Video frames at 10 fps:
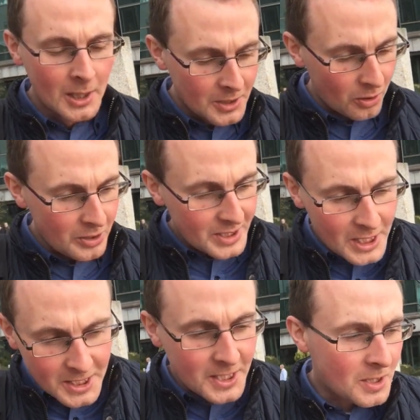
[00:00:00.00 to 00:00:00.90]
So guys,
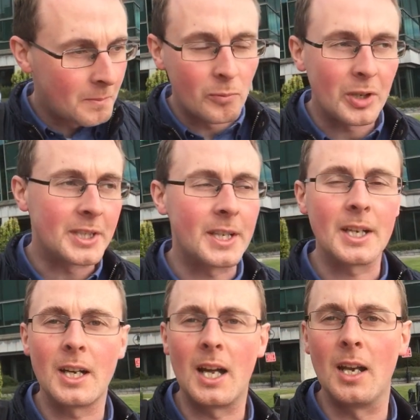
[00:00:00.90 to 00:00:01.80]
this is something right that
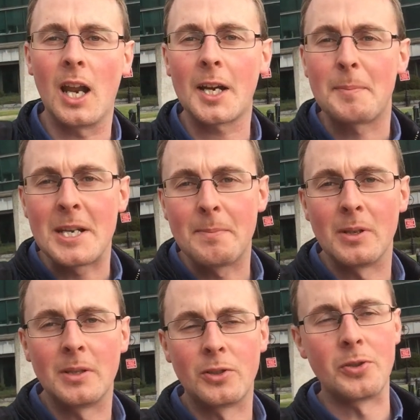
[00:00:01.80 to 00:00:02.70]
a, a, lot of
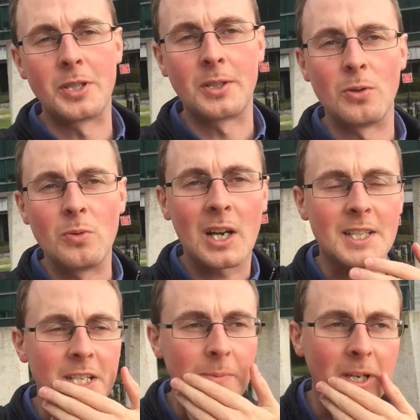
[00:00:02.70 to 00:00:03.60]
people just do
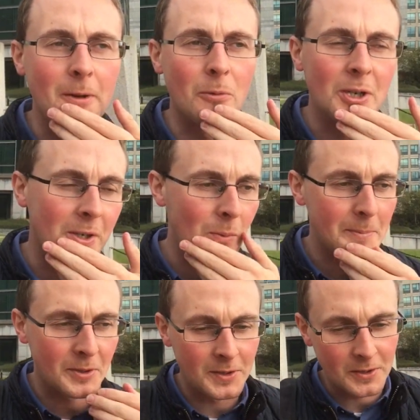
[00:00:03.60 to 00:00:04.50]
not seem to get right on
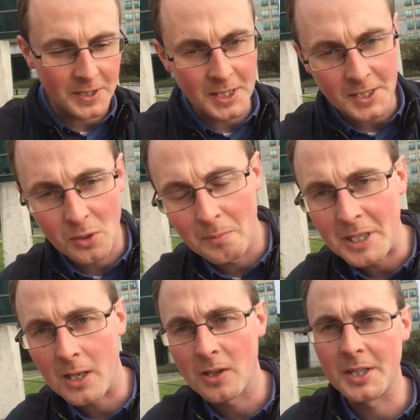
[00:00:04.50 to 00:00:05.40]
websites. I see so
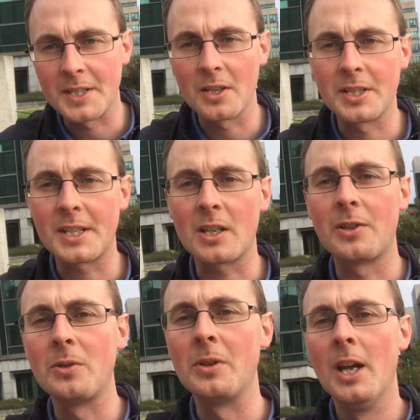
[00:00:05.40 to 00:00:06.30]
many clients that I
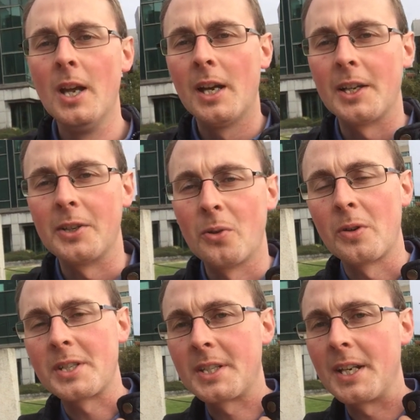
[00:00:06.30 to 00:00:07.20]
start doing and I
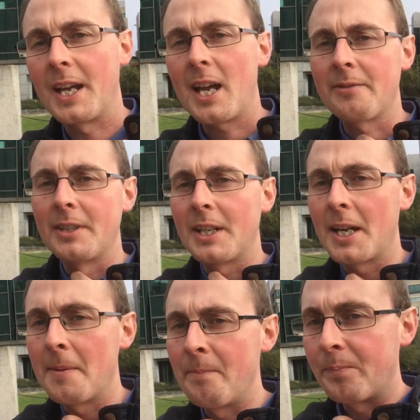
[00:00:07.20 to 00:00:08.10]
notice that they haven't,
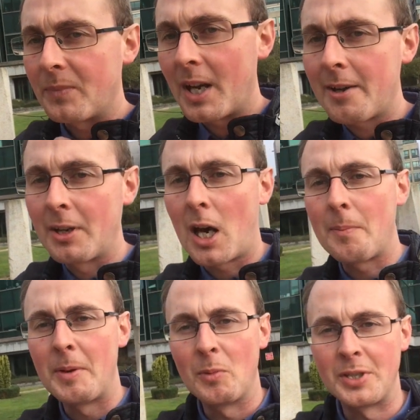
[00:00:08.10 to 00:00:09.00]
um, they haven't
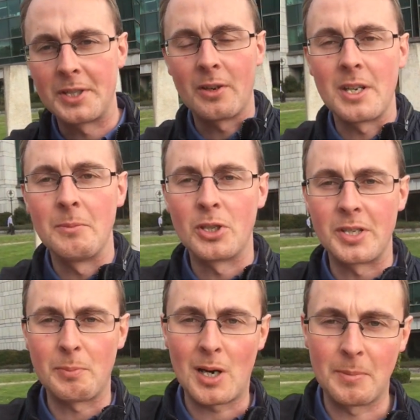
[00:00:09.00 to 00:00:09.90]
optimized their
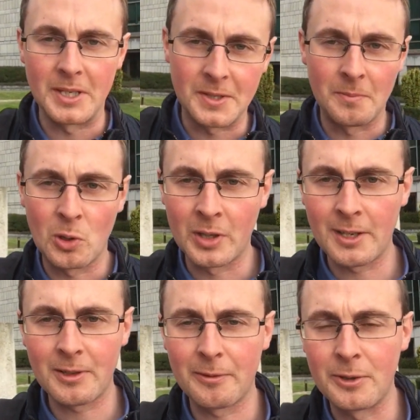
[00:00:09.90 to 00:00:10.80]
images properly. So I'm going to
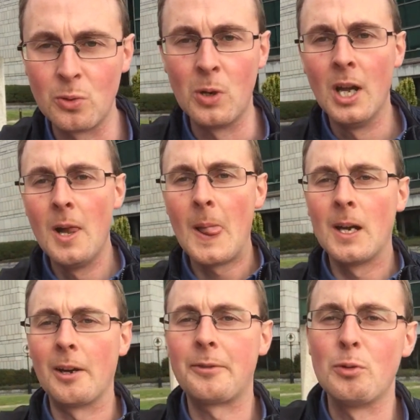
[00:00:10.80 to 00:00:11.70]
give you a few
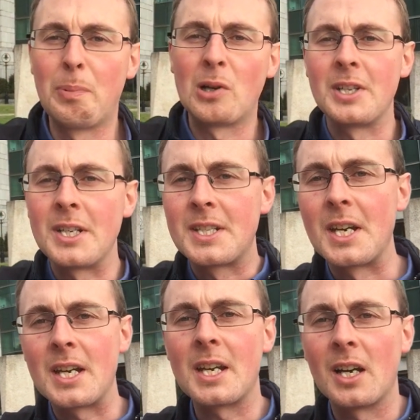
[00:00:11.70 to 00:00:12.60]
a few points
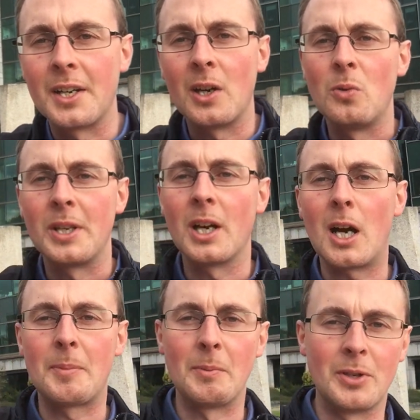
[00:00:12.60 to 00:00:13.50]
today on how to
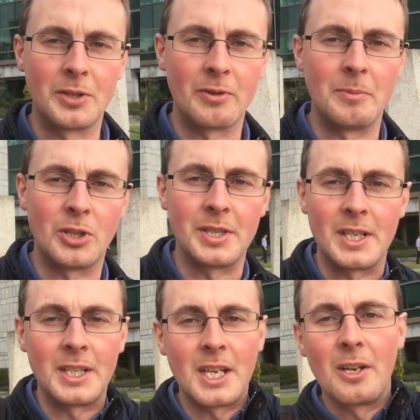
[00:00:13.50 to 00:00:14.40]
optimize your images
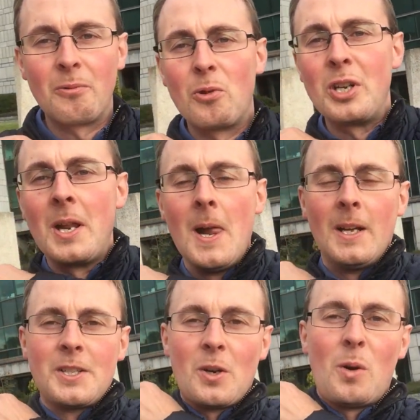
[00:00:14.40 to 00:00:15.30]
and get it right.
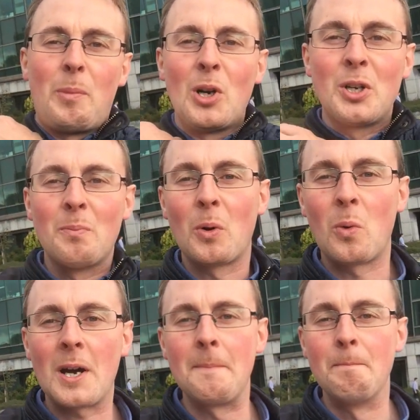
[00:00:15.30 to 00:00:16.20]
So point number
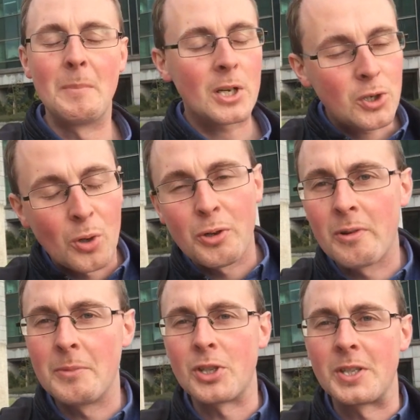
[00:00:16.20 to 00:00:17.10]
one, make sure
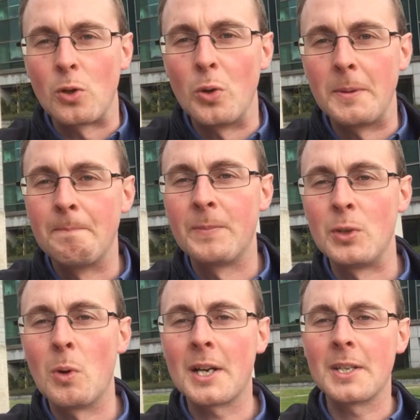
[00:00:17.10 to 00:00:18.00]
your image is good.
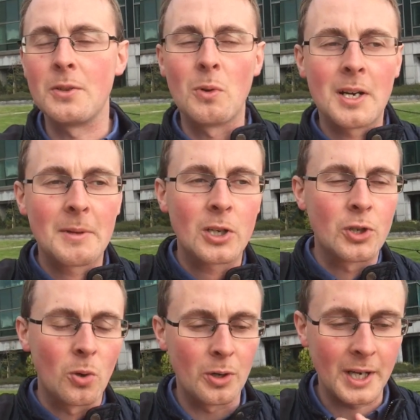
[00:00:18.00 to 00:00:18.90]
You wanna, you wanna make
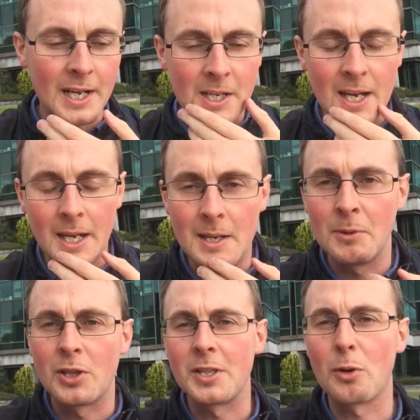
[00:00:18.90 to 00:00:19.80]
sure that any
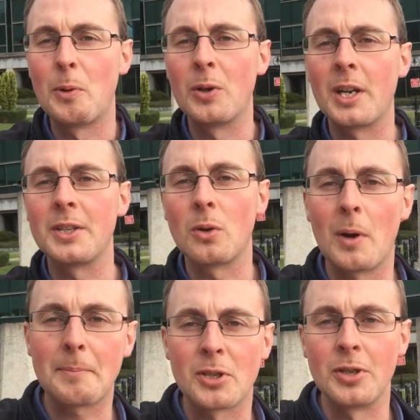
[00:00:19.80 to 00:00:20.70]
images you're putting on your
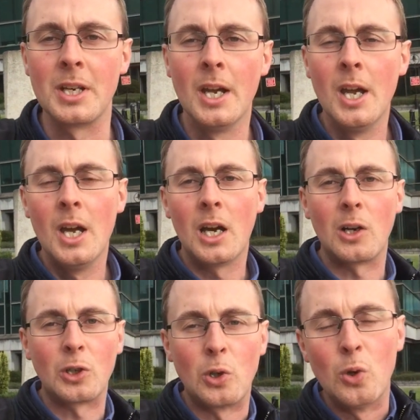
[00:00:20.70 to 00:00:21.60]
website
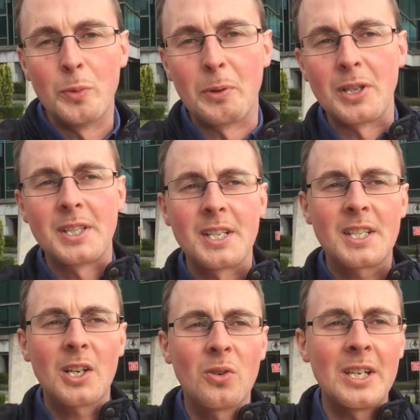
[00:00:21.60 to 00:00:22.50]
are good because
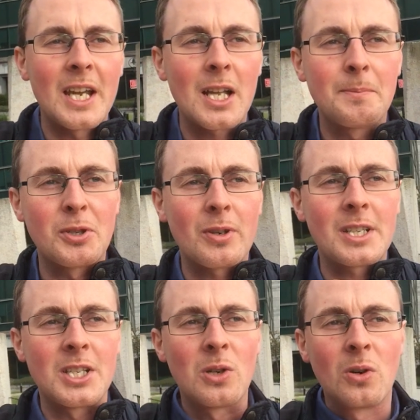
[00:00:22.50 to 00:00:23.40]
this not only helps your
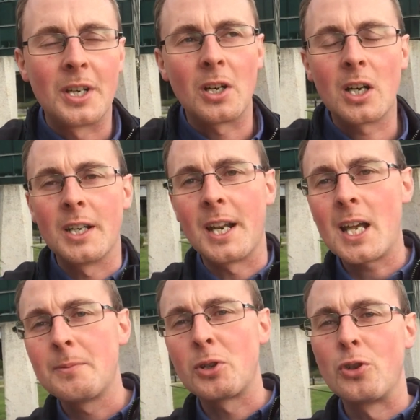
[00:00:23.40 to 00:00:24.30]
SEO, it, it
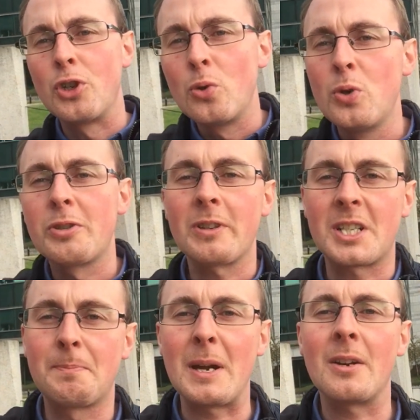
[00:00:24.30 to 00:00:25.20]
helps your user
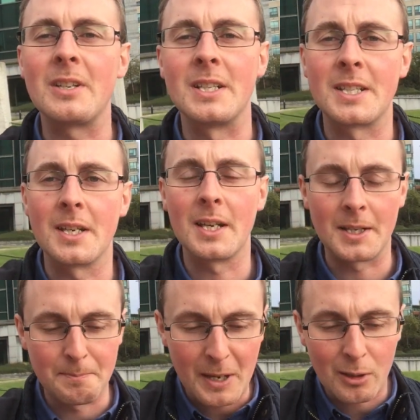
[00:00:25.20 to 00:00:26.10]
experience. It,
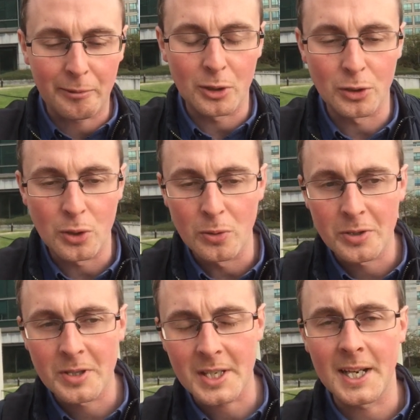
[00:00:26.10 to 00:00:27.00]
it's better for your
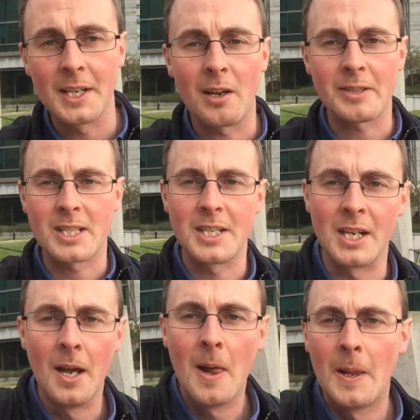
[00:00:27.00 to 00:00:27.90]
users and
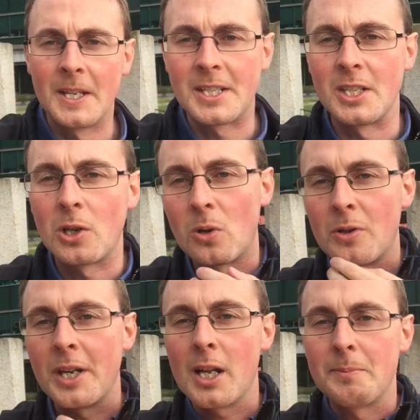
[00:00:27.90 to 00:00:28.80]
obviously this in
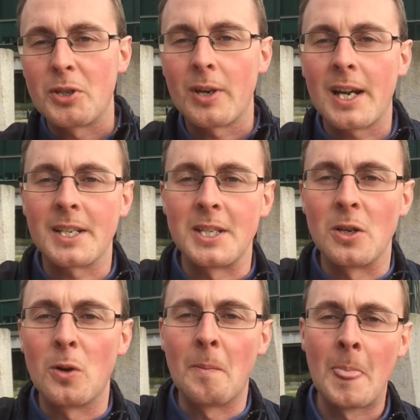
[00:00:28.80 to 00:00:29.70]
turn helps your
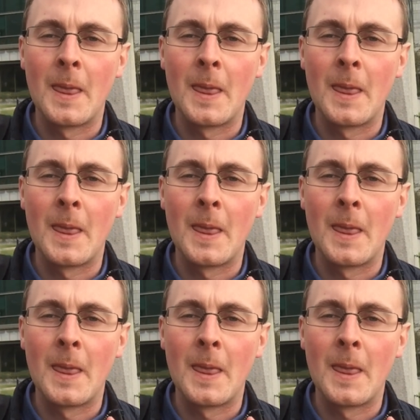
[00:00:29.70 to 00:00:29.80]
SEO.